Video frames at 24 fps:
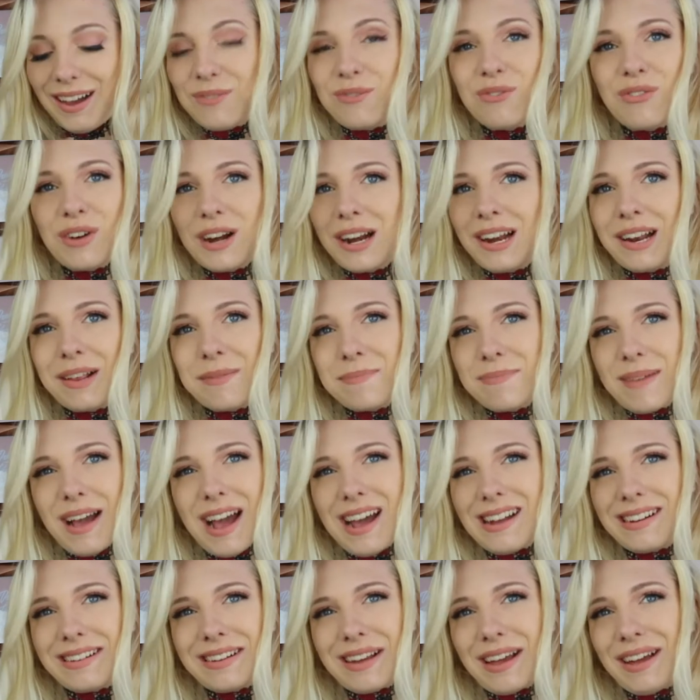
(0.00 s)
I'm really
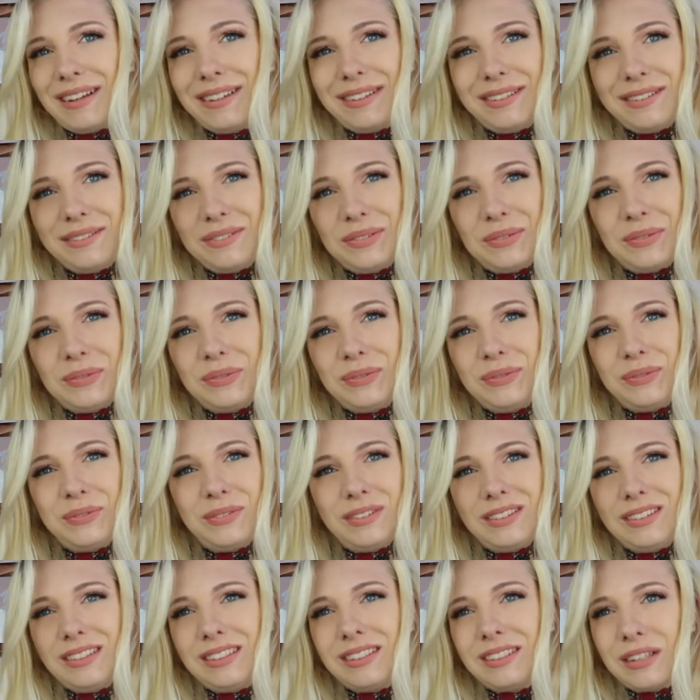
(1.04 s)
bad at
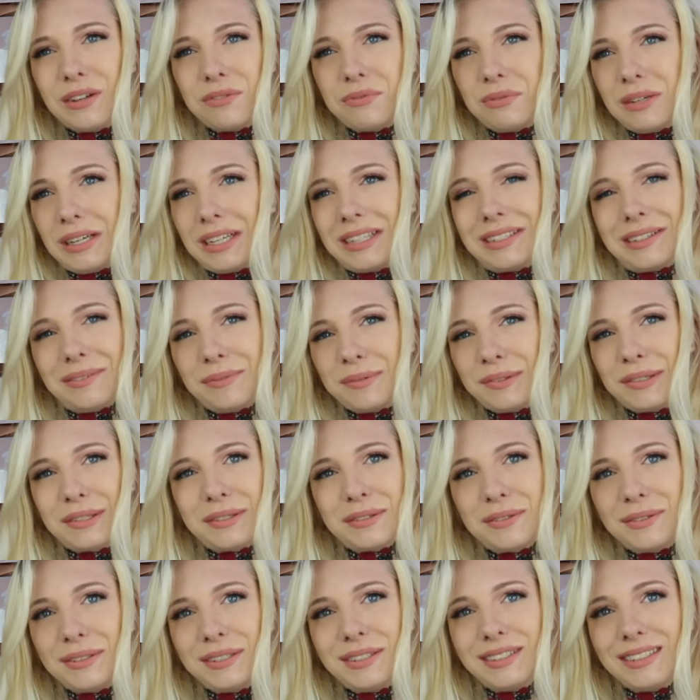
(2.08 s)
stuff when it comes to
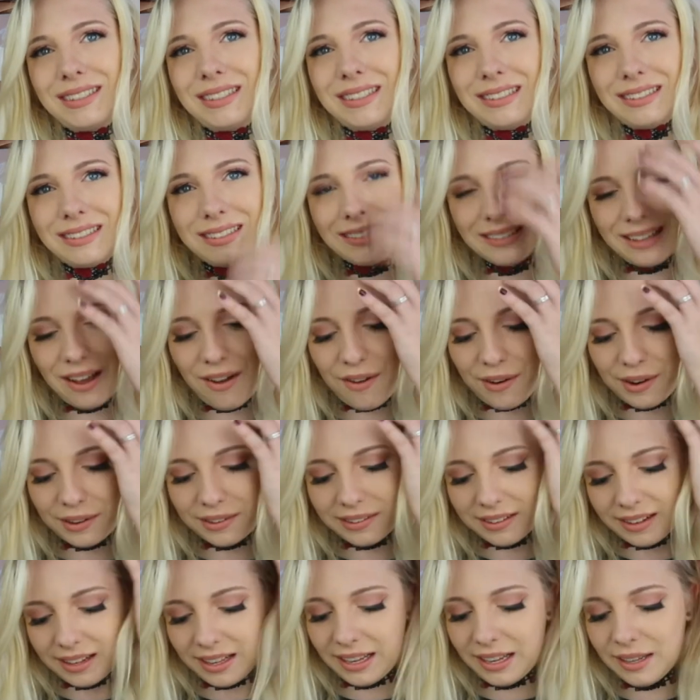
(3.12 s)
crushes,
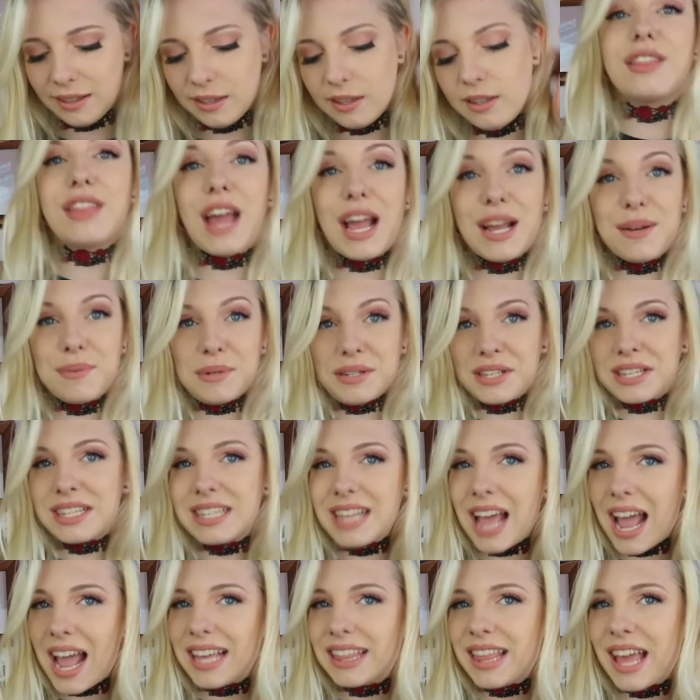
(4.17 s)
honestly. They will
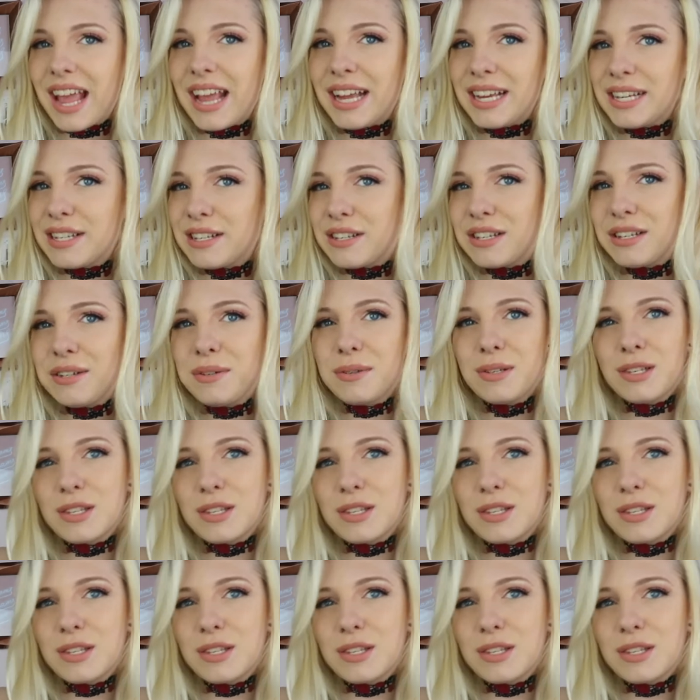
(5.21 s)
say they're into